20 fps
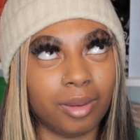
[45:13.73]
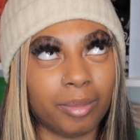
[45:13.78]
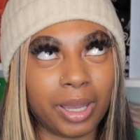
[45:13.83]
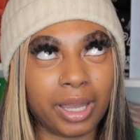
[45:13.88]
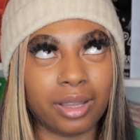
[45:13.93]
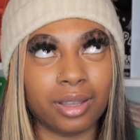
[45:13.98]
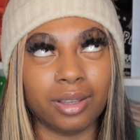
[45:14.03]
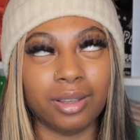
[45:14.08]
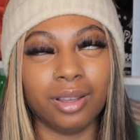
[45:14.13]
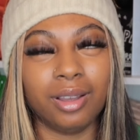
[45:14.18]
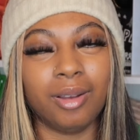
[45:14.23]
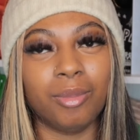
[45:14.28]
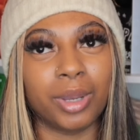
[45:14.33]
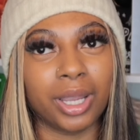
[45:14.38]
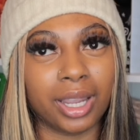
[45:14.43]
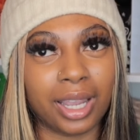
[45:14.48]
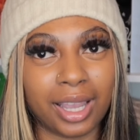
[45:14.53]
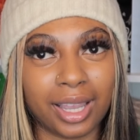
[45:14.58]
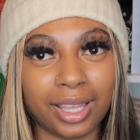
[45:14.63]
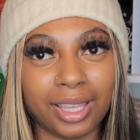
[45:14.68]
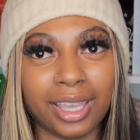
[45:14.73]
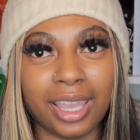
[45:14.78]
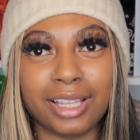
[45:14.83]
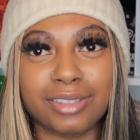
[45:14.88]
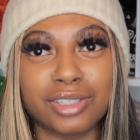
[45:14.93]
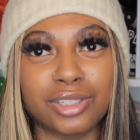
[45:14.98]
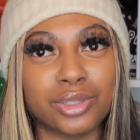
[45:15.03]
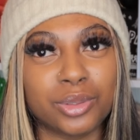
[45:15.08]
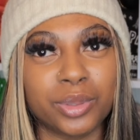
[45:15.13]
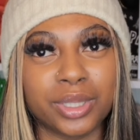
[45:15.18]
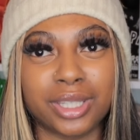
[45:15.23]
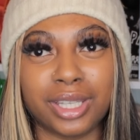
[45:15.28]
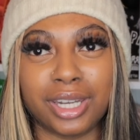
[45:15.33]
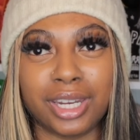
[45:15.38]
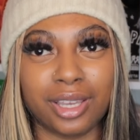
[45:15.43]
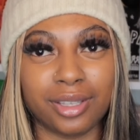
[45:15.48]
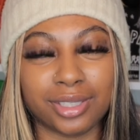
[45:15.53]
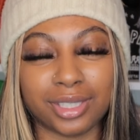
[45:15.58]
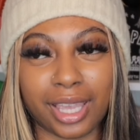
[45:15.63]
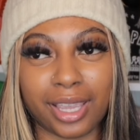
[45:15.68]
about oh my god it had to do with the
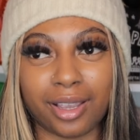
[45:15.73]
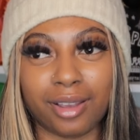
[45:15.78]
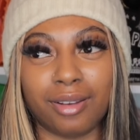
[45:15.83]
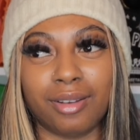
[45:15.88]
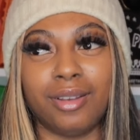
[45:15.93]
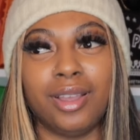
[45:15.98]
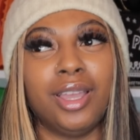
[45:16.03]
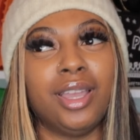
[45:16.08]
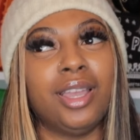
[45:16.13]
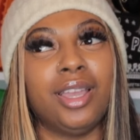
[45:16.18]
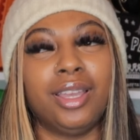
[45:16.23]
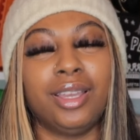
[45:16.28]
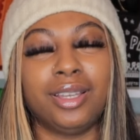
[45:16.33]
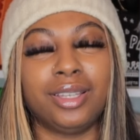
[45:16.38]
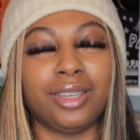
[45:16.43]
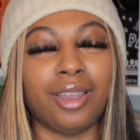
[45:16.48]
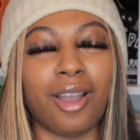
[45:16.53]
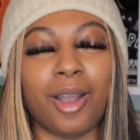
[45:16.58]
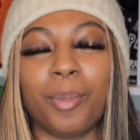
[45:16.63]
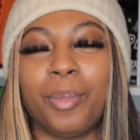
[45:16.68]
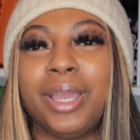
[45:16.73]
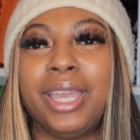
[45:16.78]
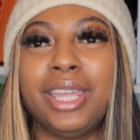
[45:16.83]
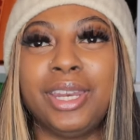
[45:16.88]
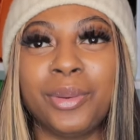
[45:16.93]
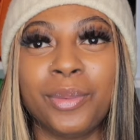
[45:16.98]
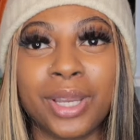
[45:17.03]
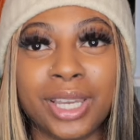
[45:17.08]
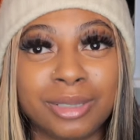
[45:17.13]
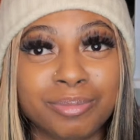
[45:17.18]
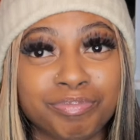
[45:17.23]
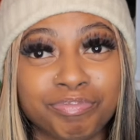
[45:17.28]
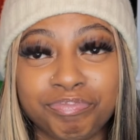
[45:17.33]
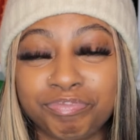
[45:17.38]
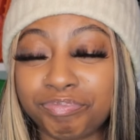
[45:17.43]
nail cycle y'all but anyway